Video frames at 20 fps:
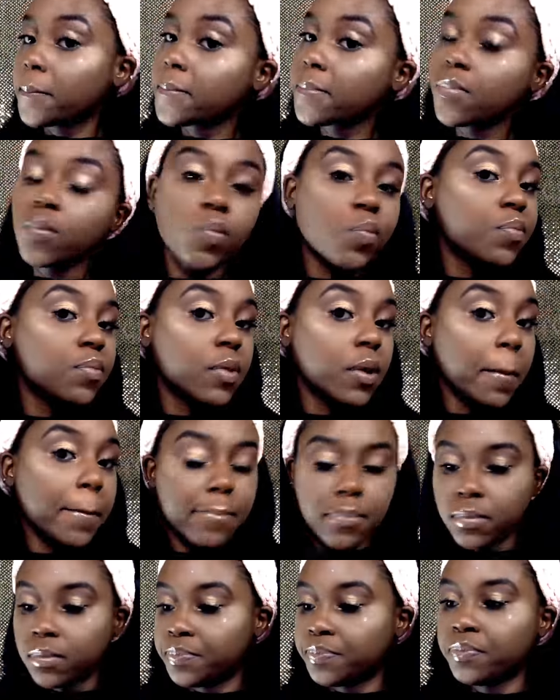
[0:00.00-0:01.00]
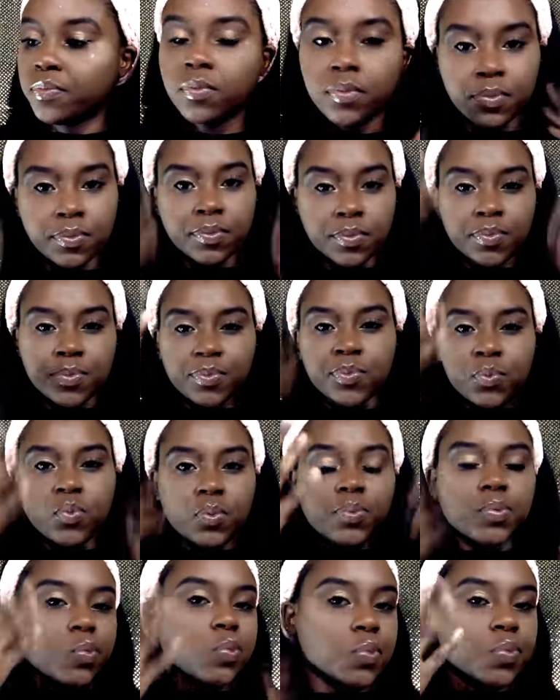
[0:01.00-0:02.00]
And you can also use an
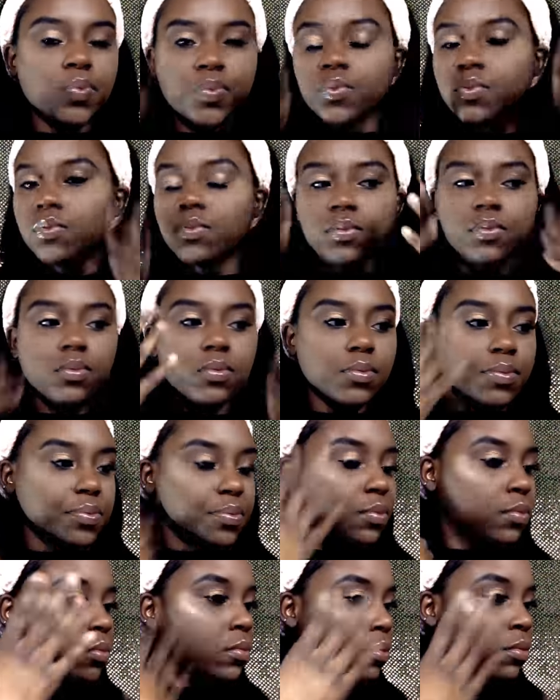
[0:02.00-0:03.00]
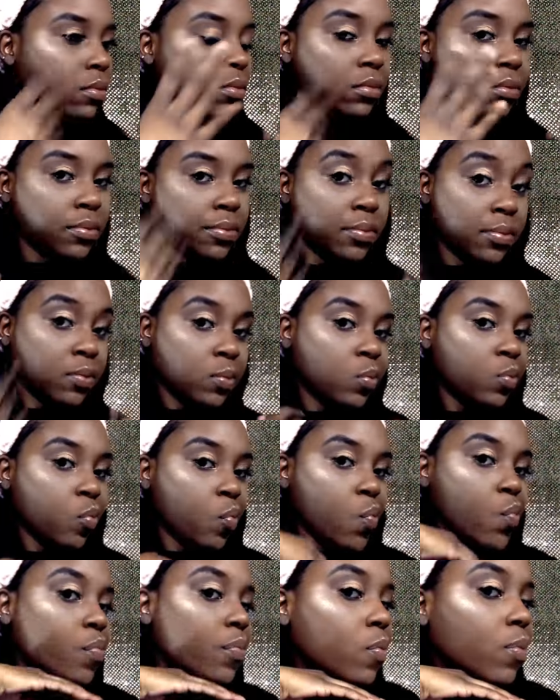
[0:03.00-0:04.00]
eyeliner, you all, as you
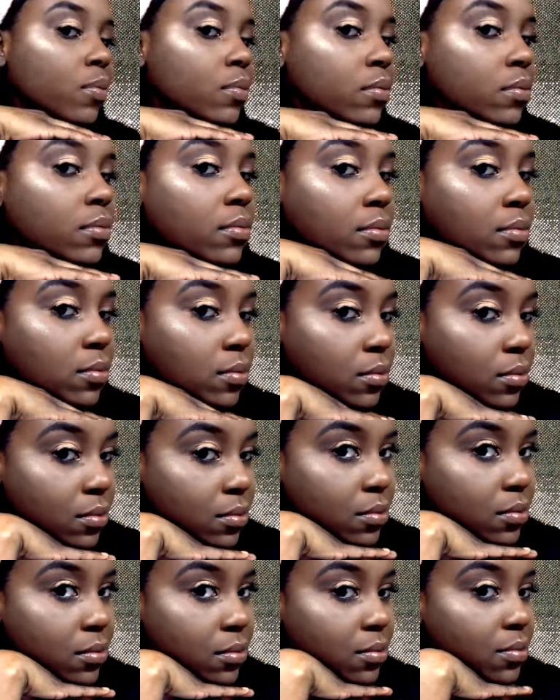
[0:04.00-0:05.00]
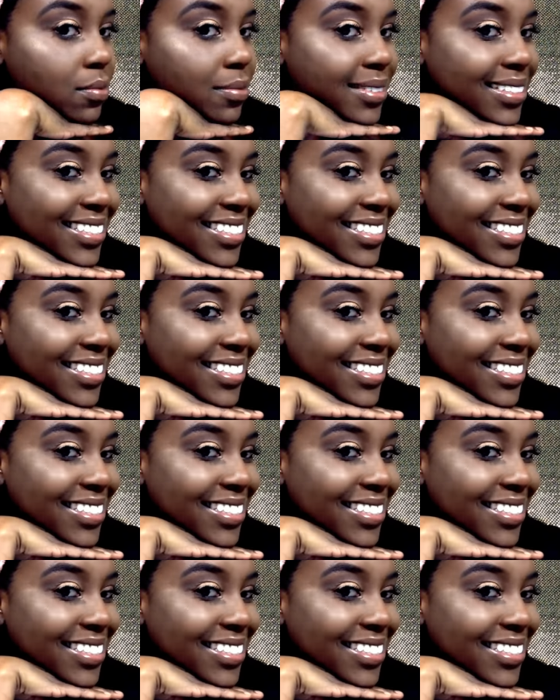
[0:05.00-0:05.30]
can see in the photo in the beginning.